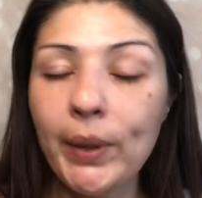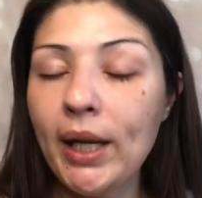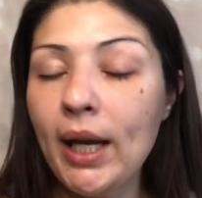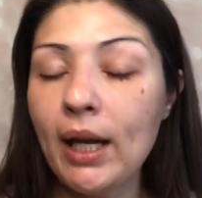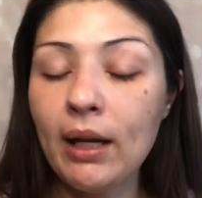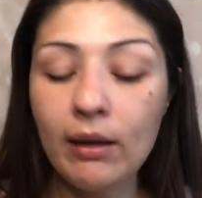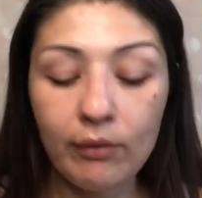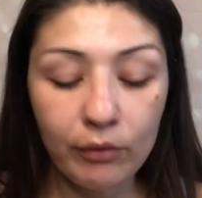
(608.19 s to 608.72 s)
We
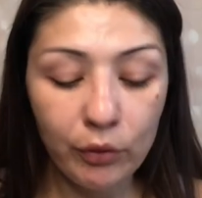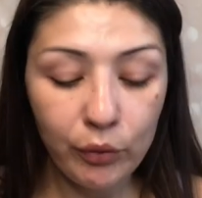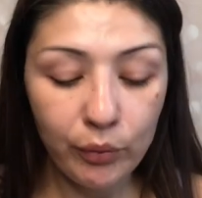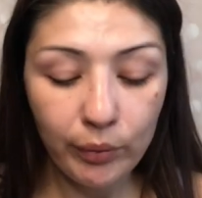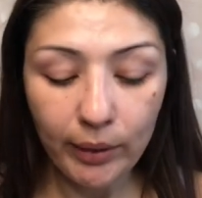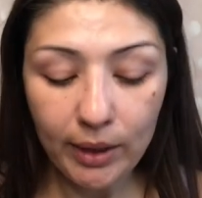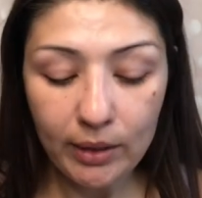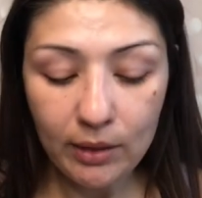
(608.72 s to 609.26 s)
have
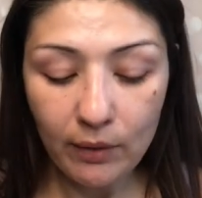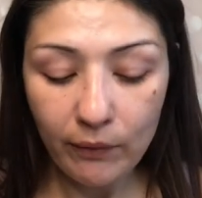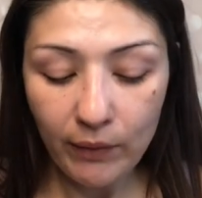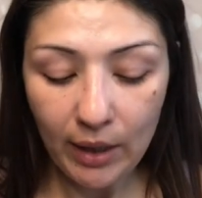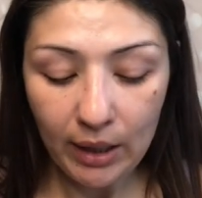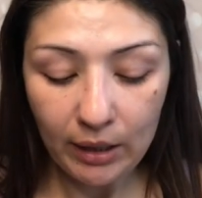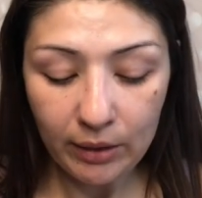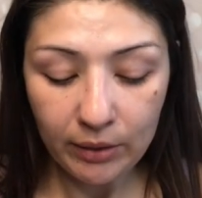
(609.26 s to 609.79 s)
crazy
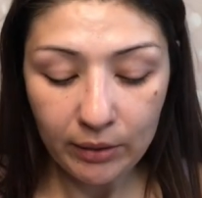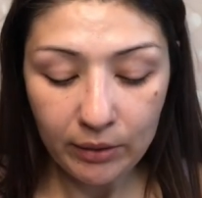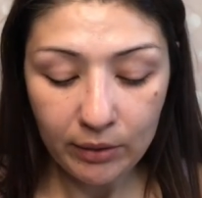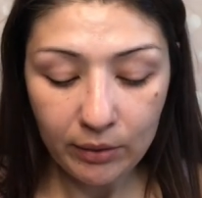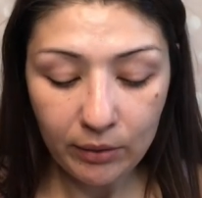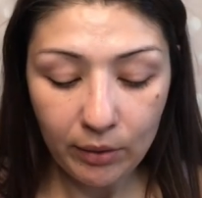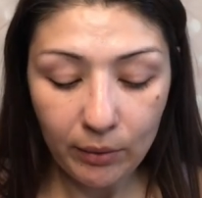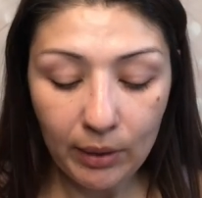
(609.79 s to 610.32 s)

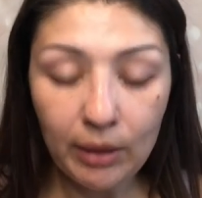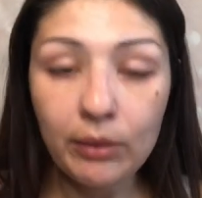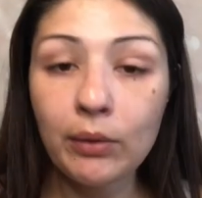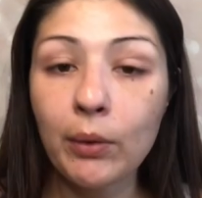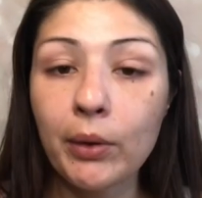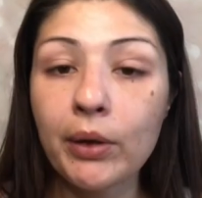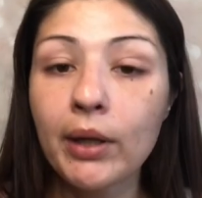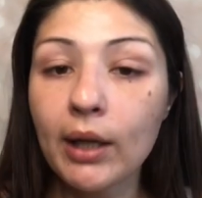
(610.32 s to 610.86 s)
fires throughout
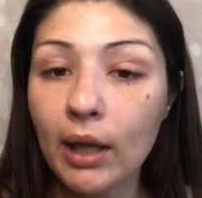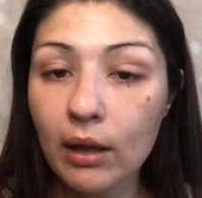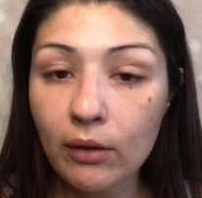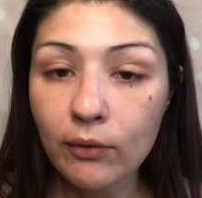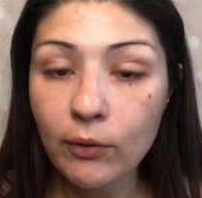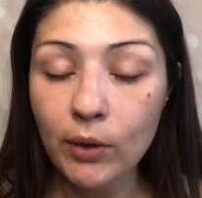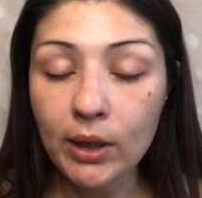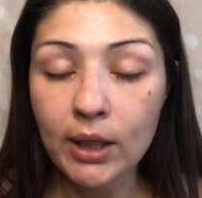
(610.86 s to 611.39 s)
Northern
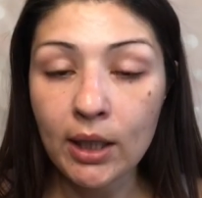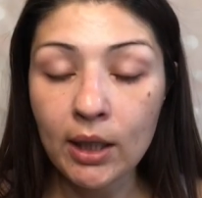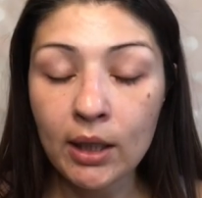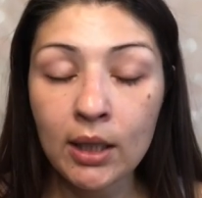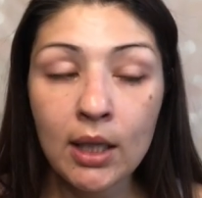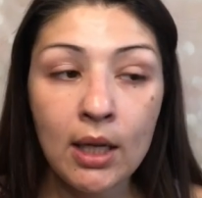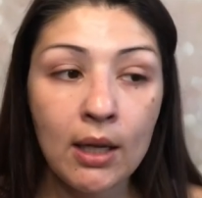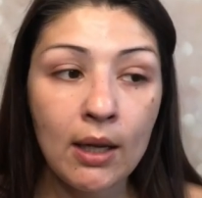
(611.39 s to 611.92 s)

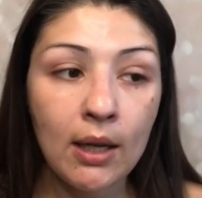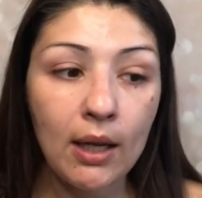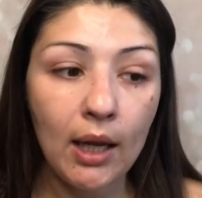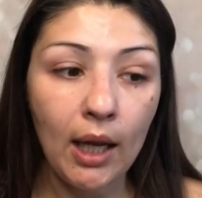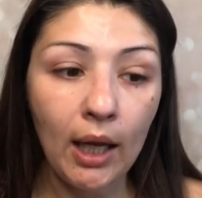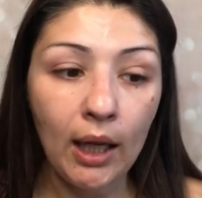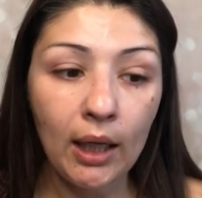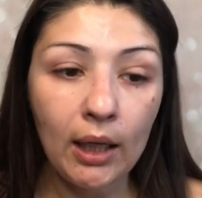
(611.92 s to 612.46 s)
California,
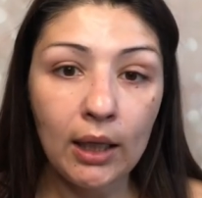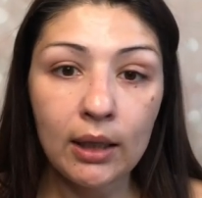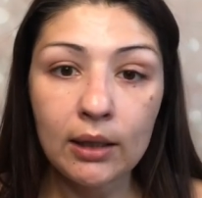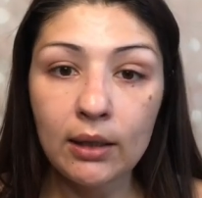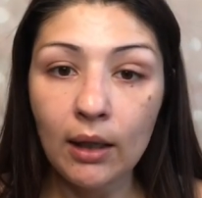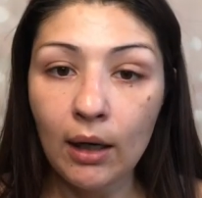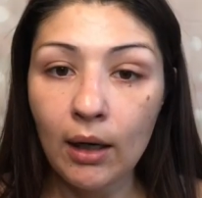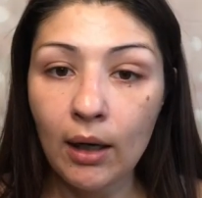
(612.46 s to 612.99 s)

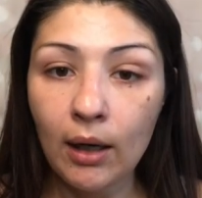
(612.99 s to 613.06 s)
and